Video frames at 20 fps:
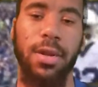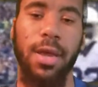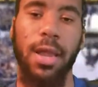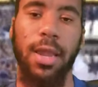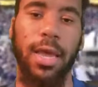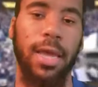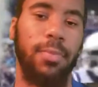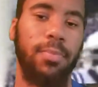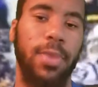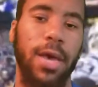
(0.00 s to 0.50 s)
I
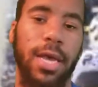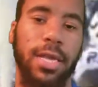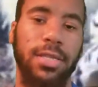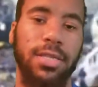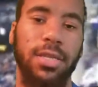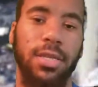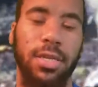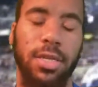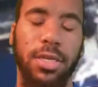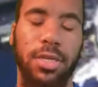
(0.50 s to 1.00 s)
like
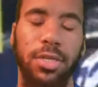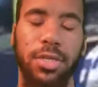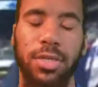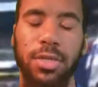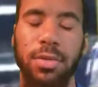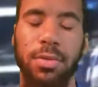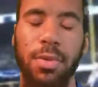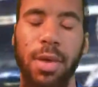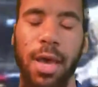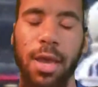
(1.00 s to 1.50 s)
Paxton Lynch.
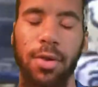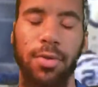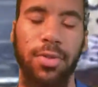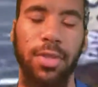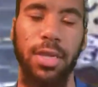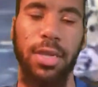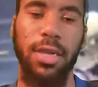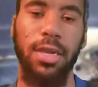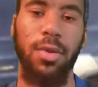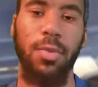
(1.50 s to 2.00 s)
I don't
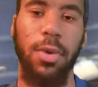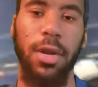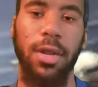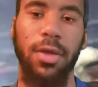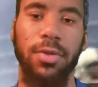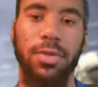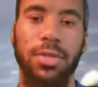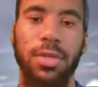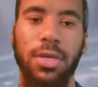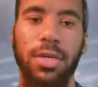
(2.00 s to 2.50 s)
think anyone
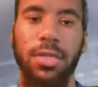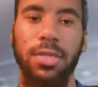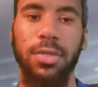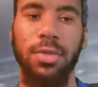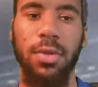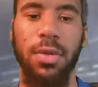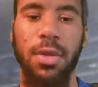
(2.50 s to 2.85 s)
else does.